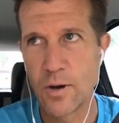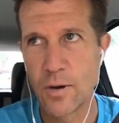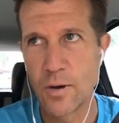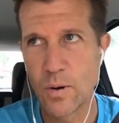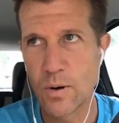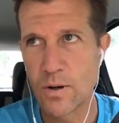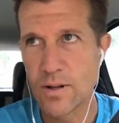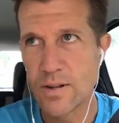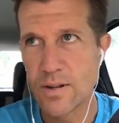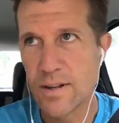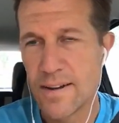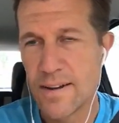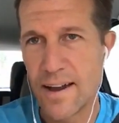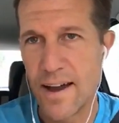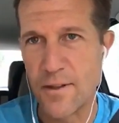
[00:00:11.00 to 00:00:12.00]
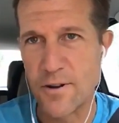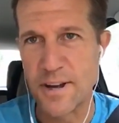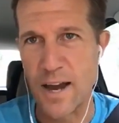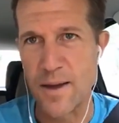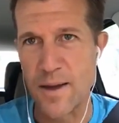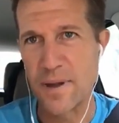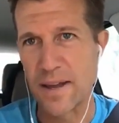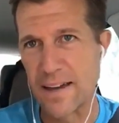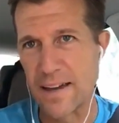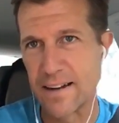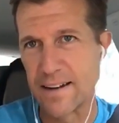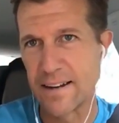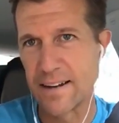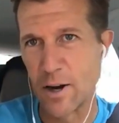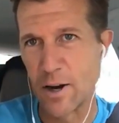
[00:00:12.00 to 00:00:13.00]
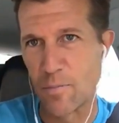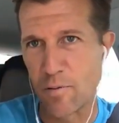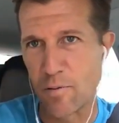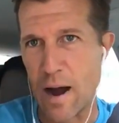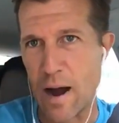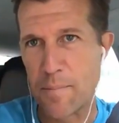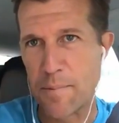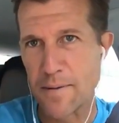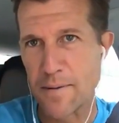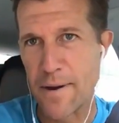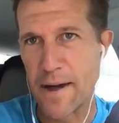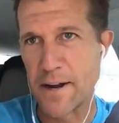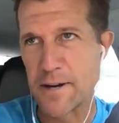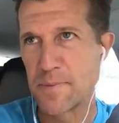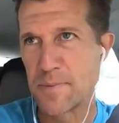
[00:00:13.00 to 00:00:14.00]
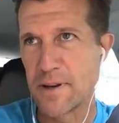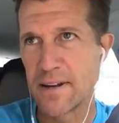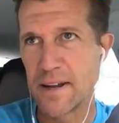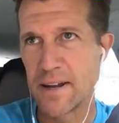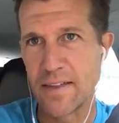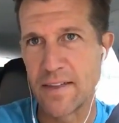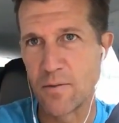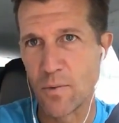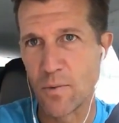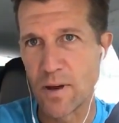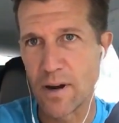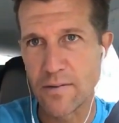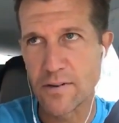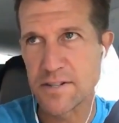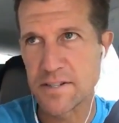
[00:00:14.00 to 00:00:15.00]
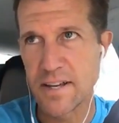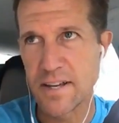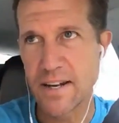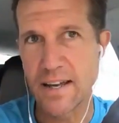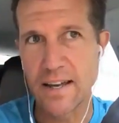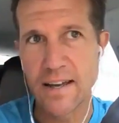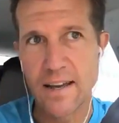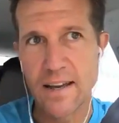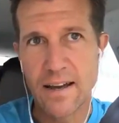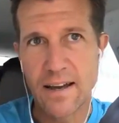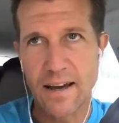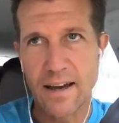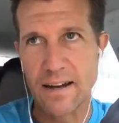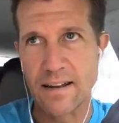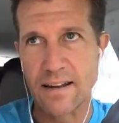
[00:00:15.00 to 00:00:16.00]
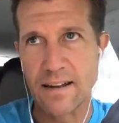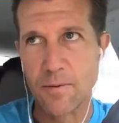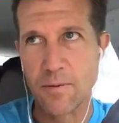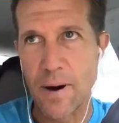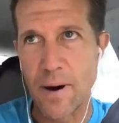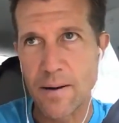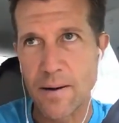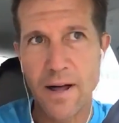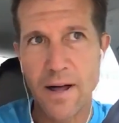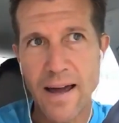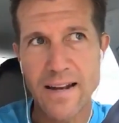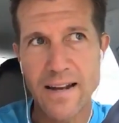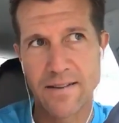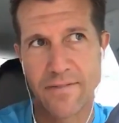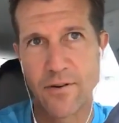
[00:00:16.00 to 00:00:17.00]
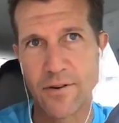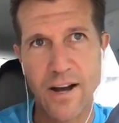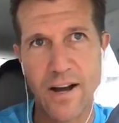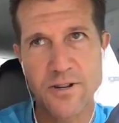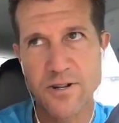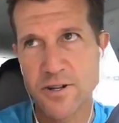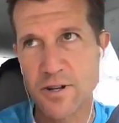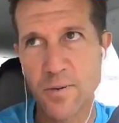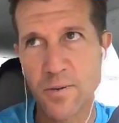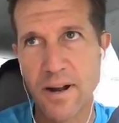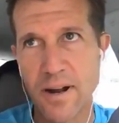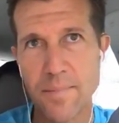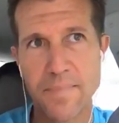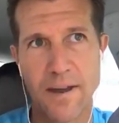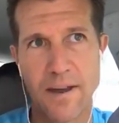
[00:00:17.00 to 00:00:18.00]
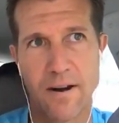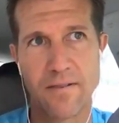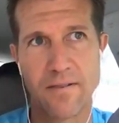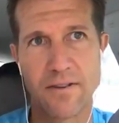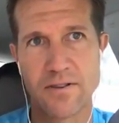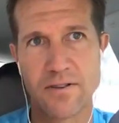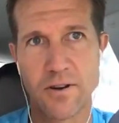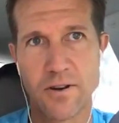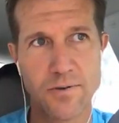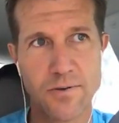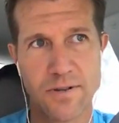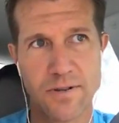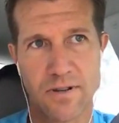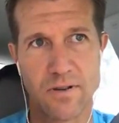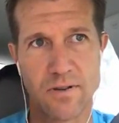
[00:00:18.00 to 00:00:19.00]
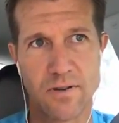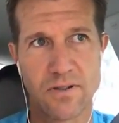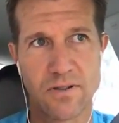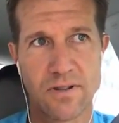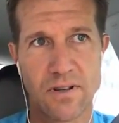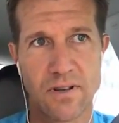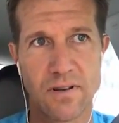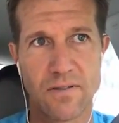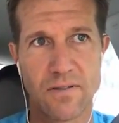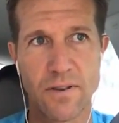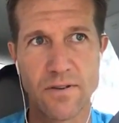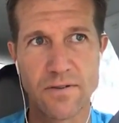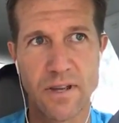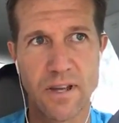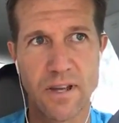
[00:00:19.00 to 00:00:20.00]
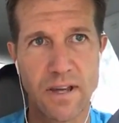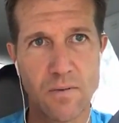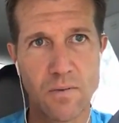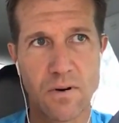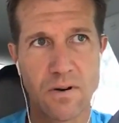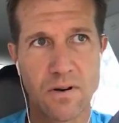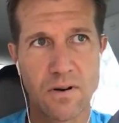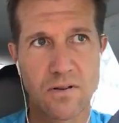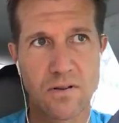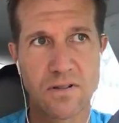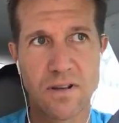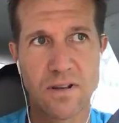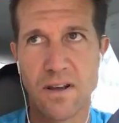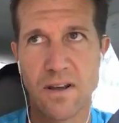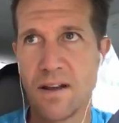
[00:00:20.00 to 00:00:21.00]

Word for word: the Google, and they're typing in, you know, property management and then whatever city. And, you know, bottom line is if you're not showing up there in the search results for those keywords,